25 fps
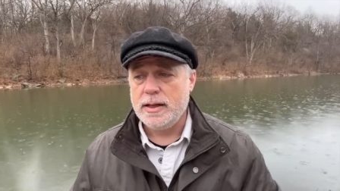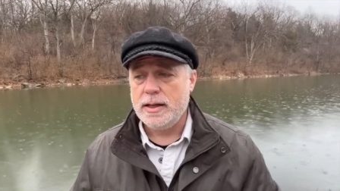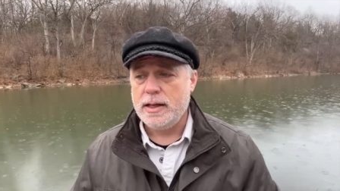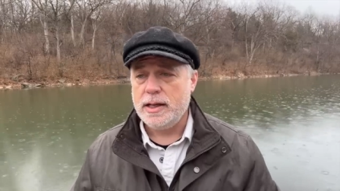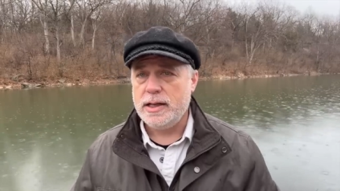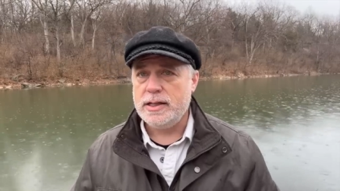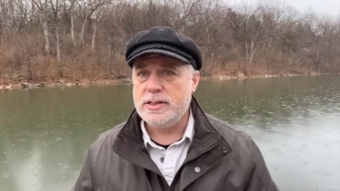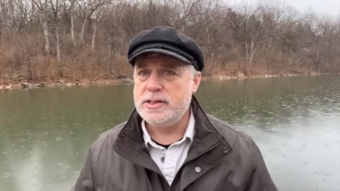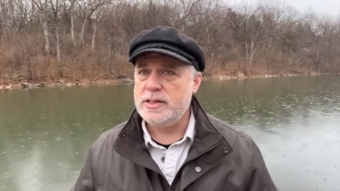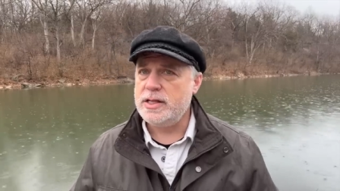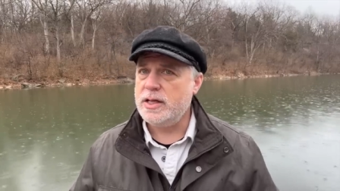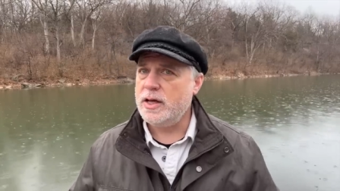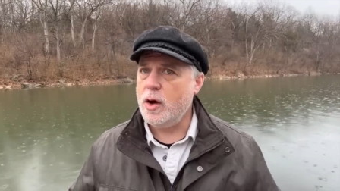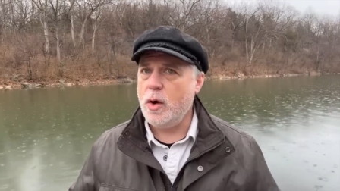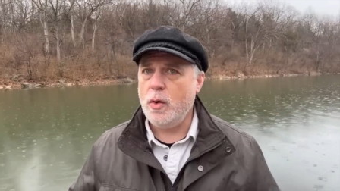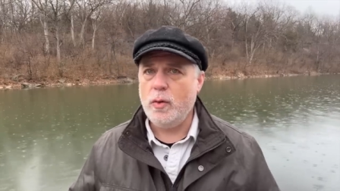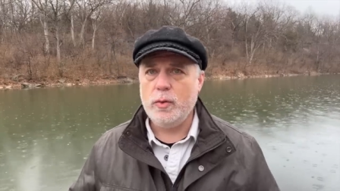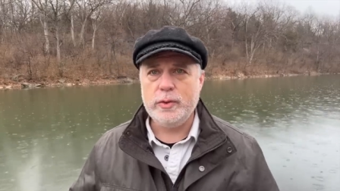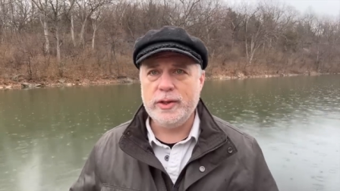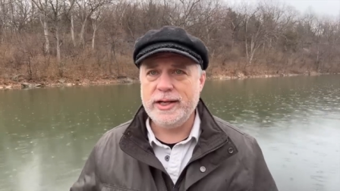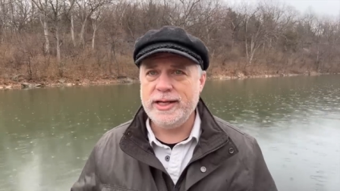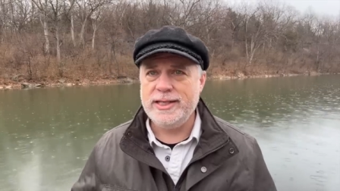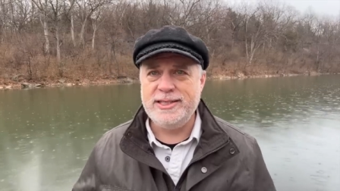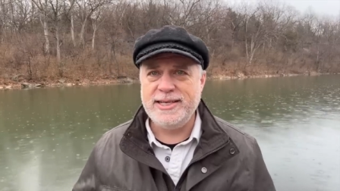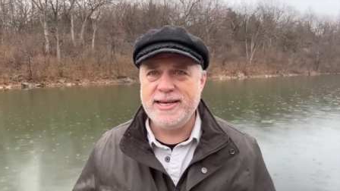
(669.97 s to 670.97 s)
It's the
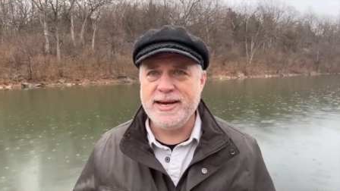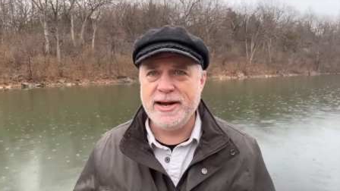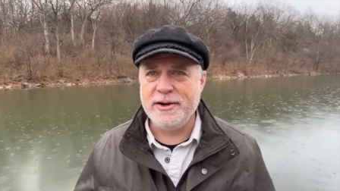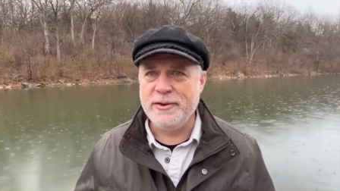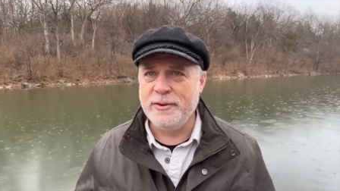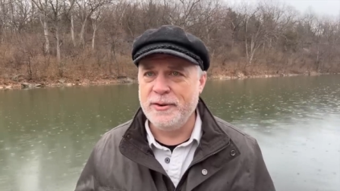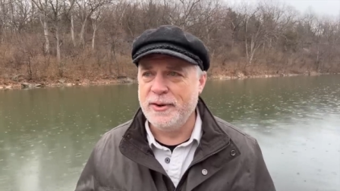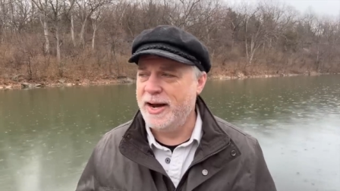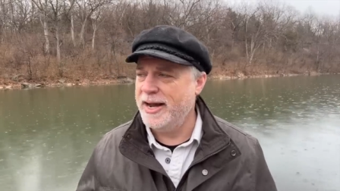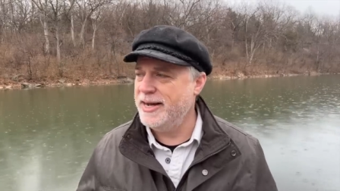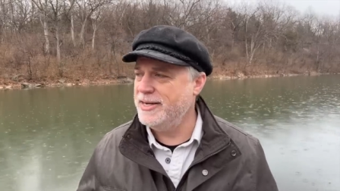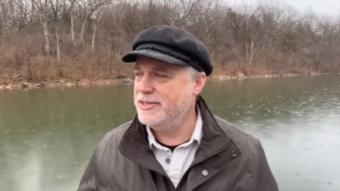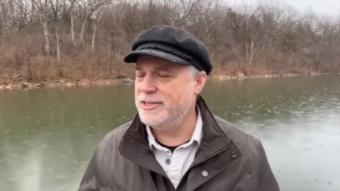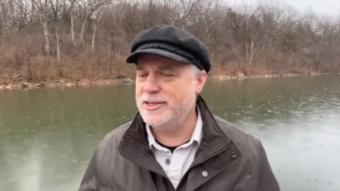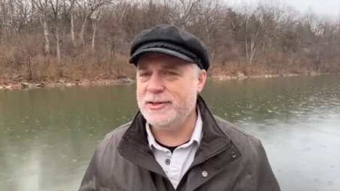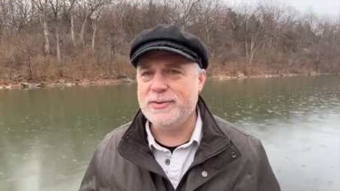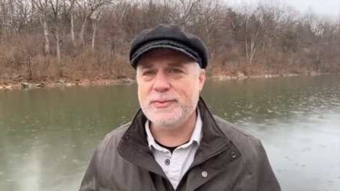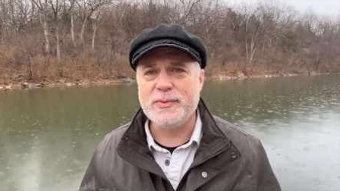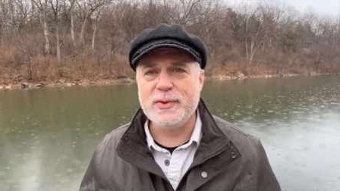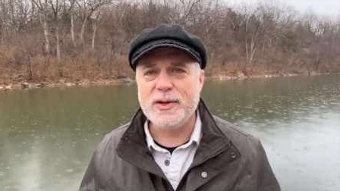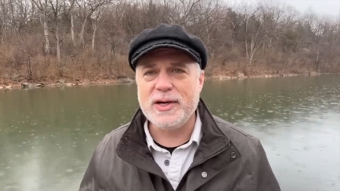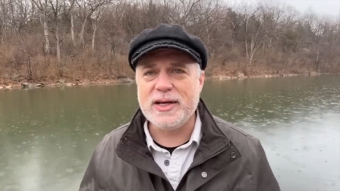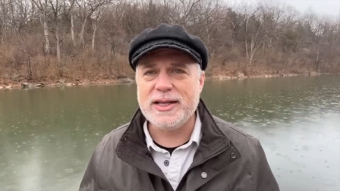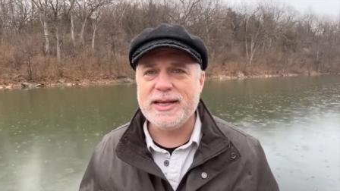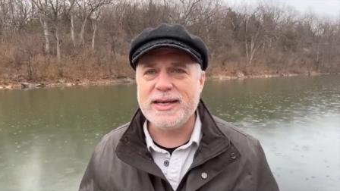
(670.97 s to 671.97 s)
only generation,
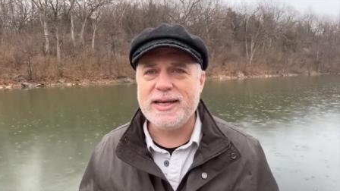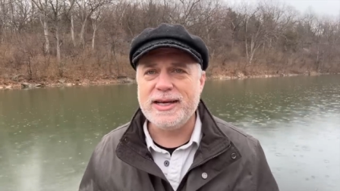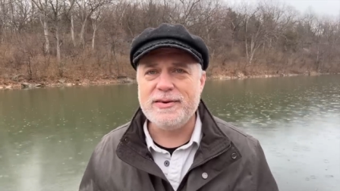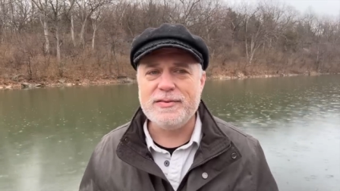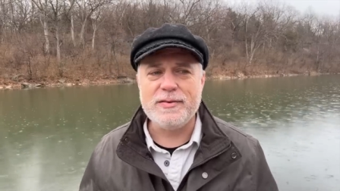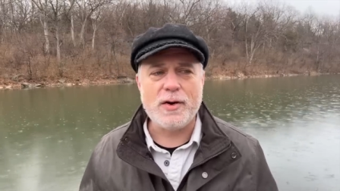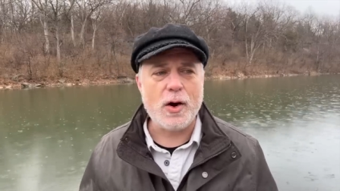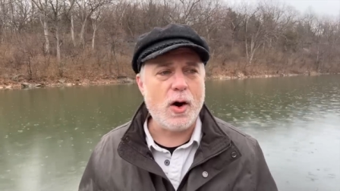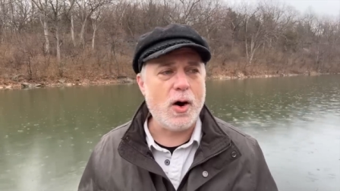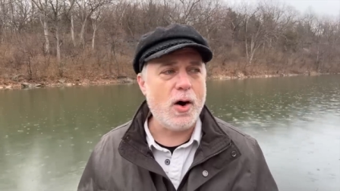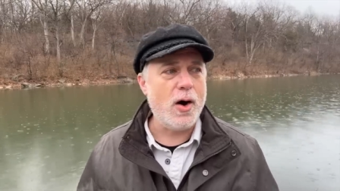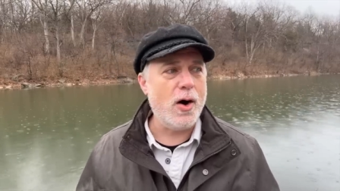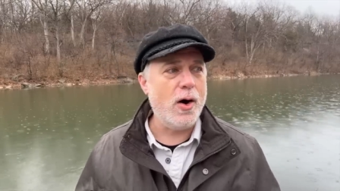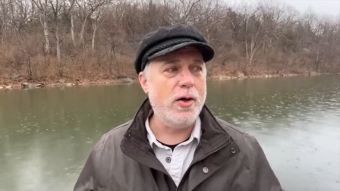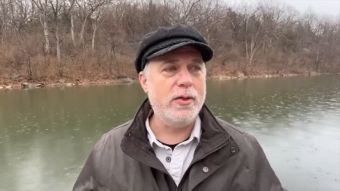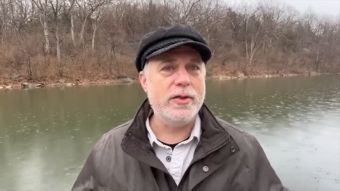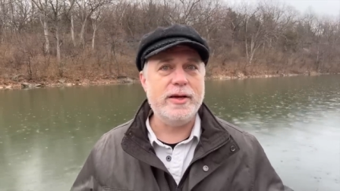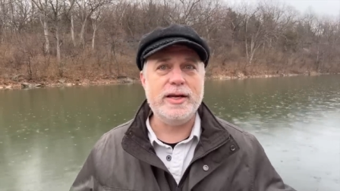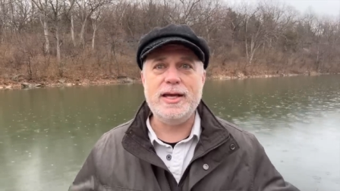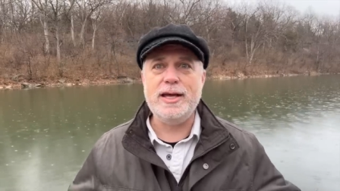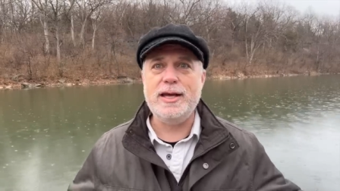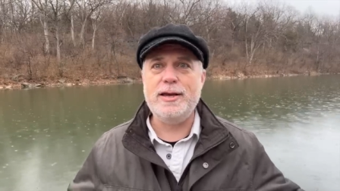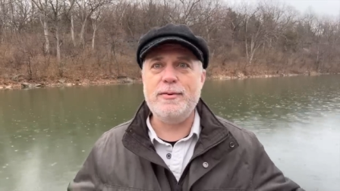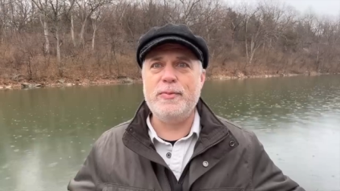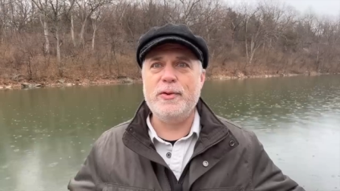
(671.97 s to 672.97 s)
really, of all the
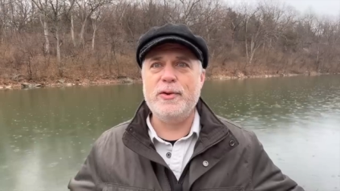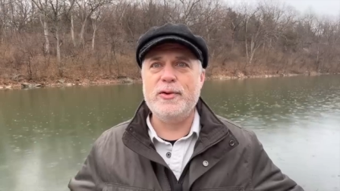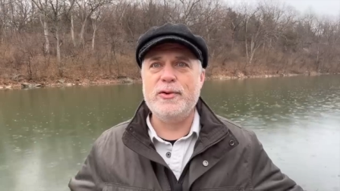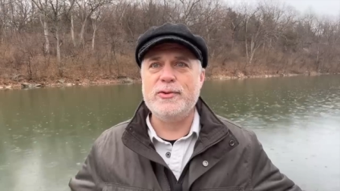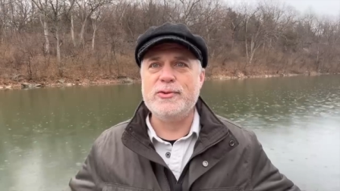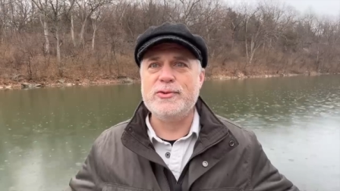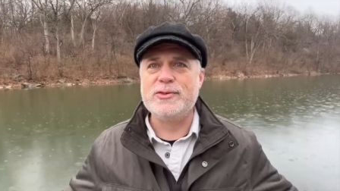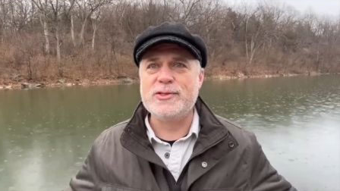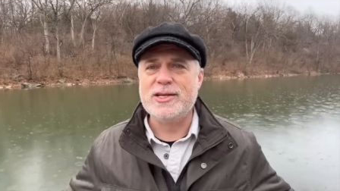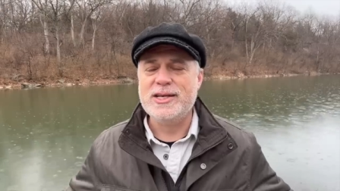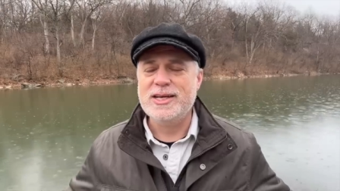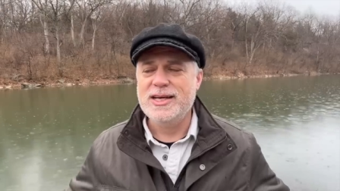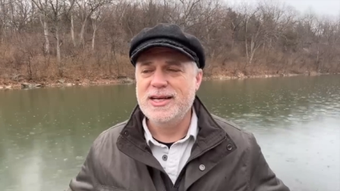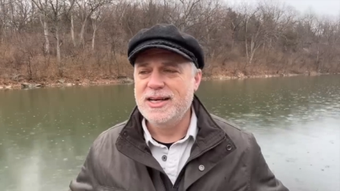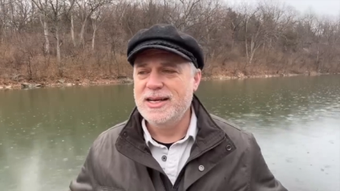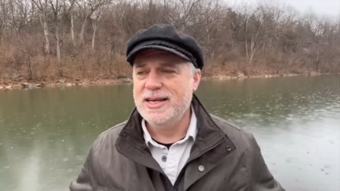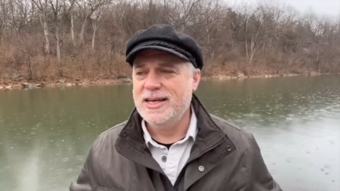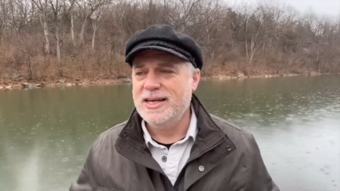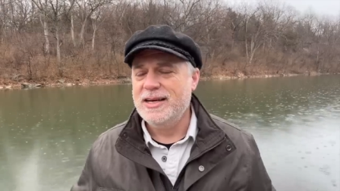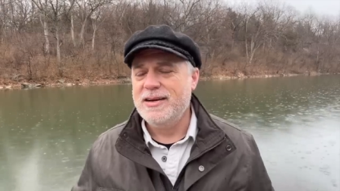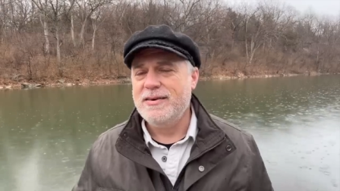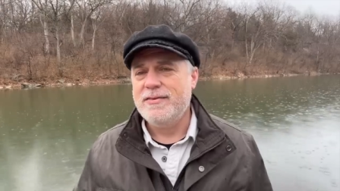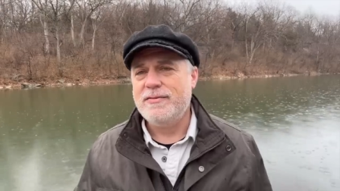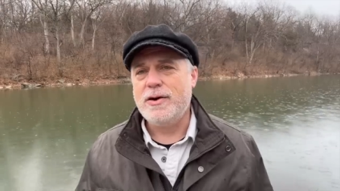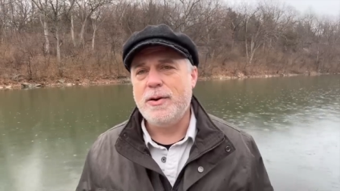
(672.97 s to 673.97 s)
Hebrews
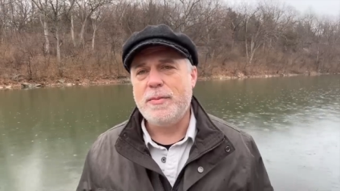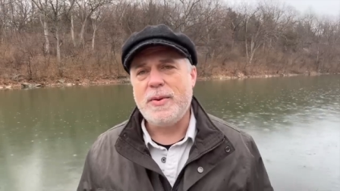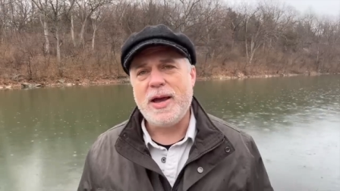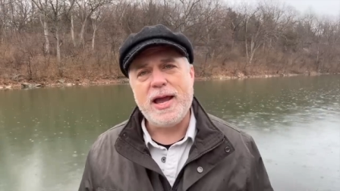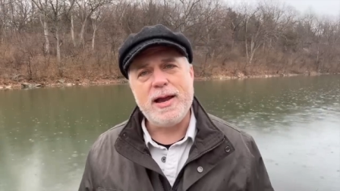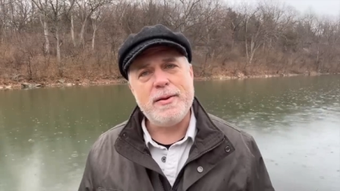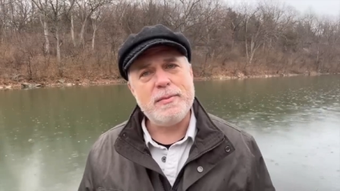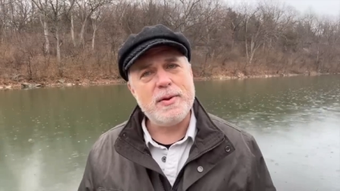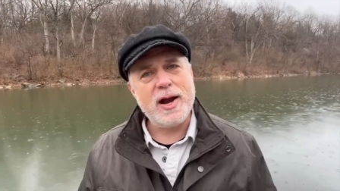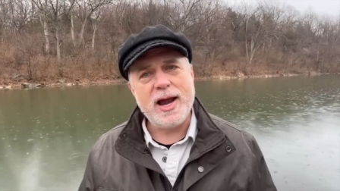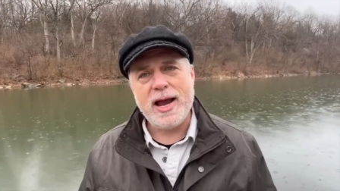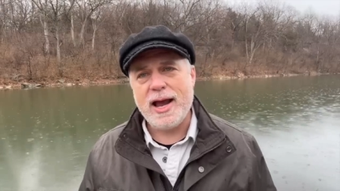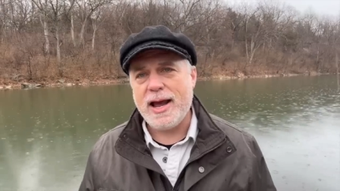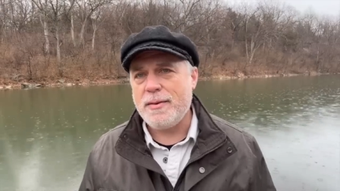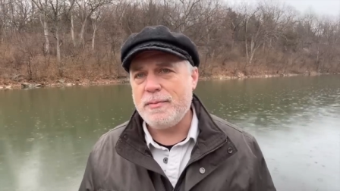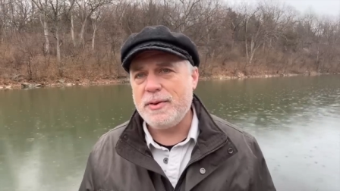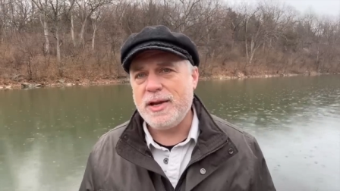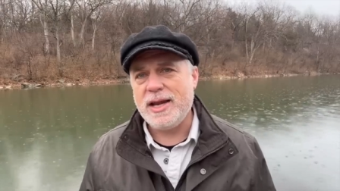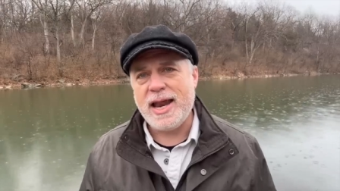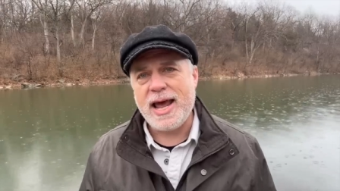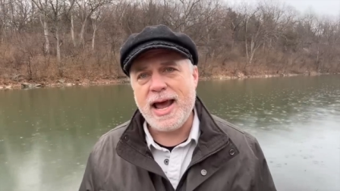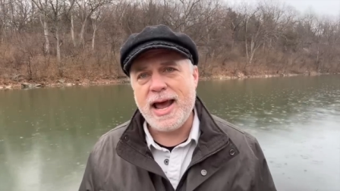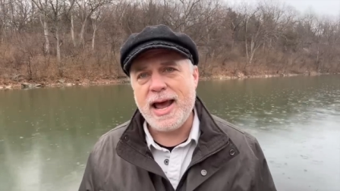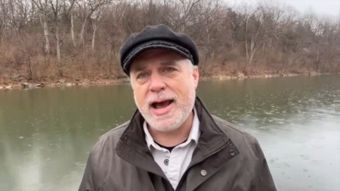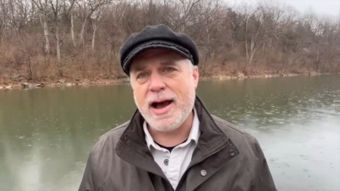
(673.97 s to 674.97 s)
from Abraham to
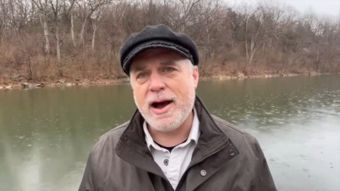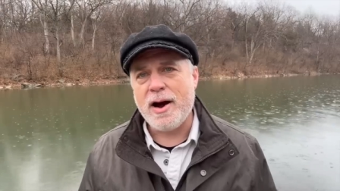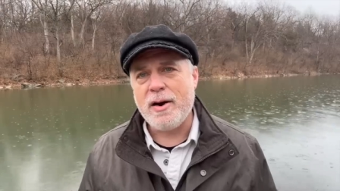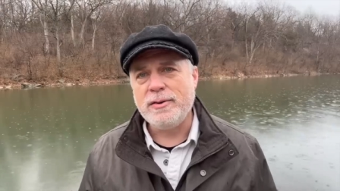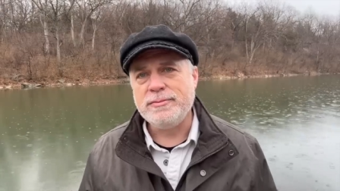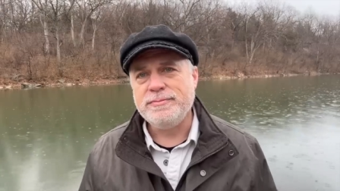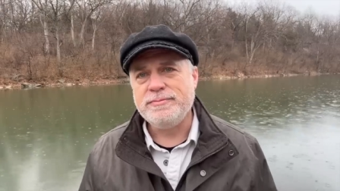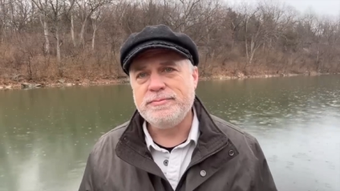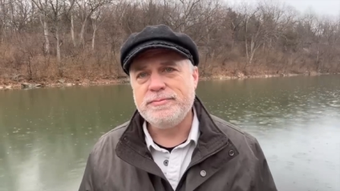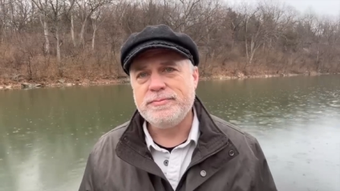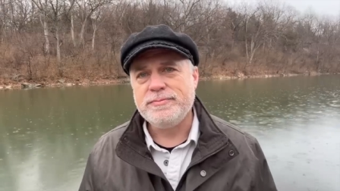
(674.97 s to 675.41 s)
now